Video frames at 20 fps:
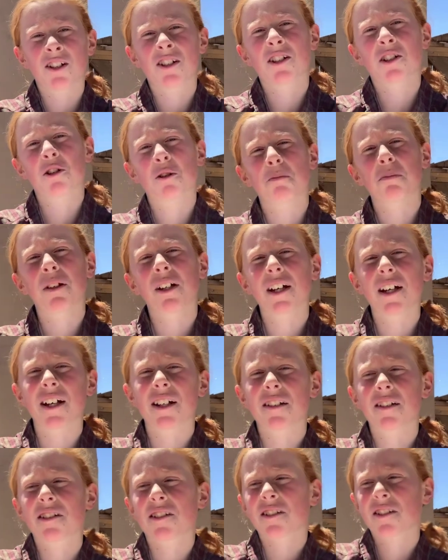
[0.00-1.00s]
your
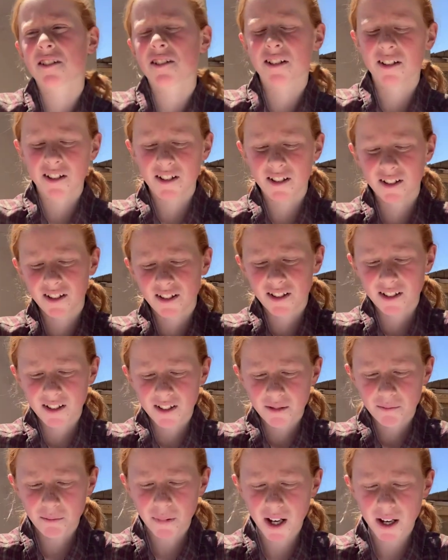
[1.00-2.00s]
plants.
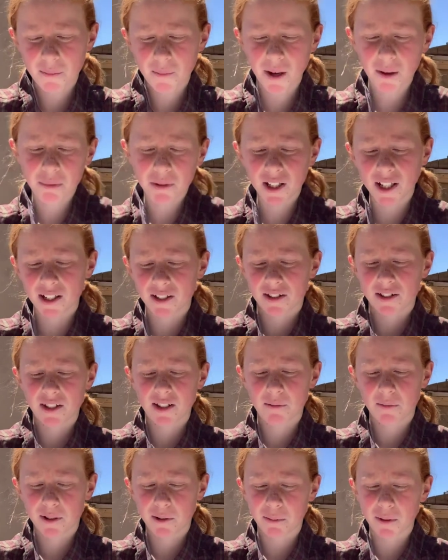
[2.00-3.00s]
But my plants
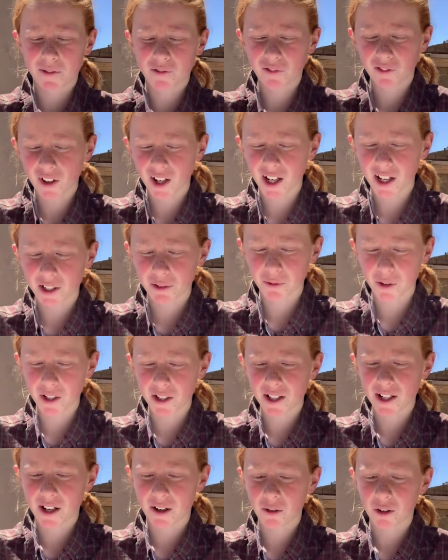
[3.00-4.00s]
seem to be fine right
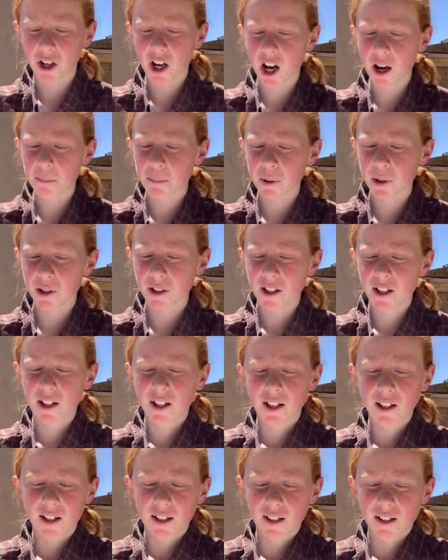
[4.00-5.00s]
now. Copper,
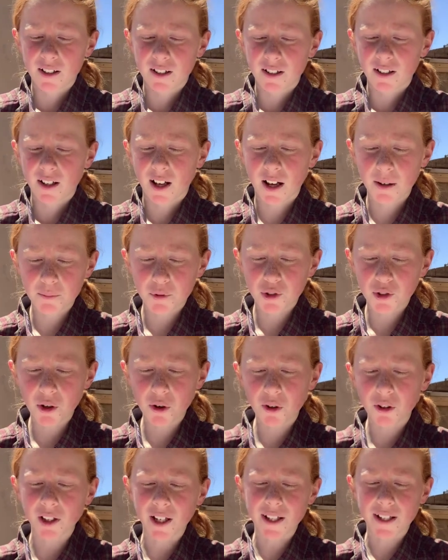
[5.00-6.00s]
I'm so
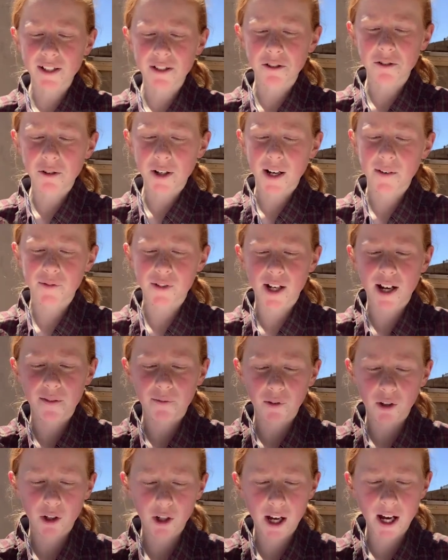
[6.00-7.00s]
glad I don't have to
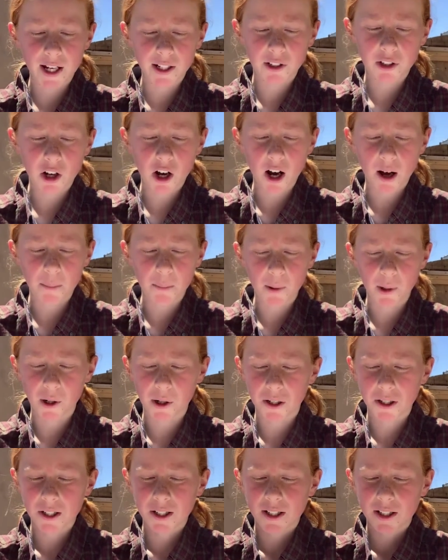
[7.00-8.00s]
add copper,
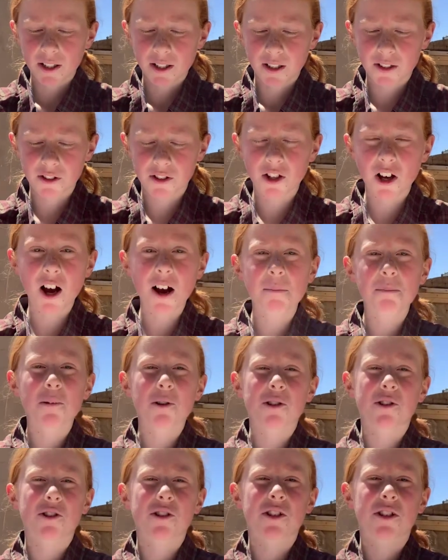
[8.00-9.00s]
because copper
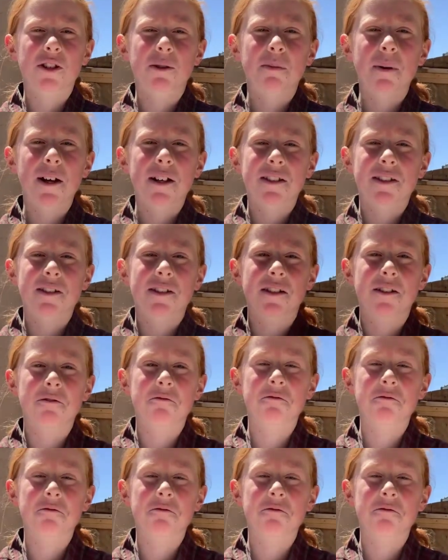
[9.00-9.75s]
is expensive.